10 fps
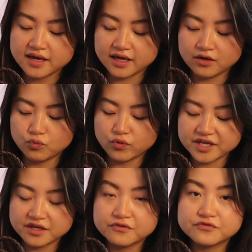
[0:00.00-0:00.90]
a
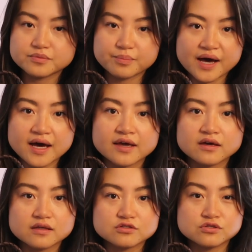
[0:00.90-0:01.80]
weaved
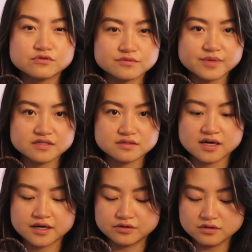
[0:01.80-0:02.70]
bag suits my
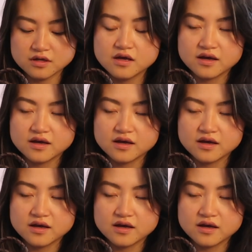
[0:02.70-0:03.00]
style.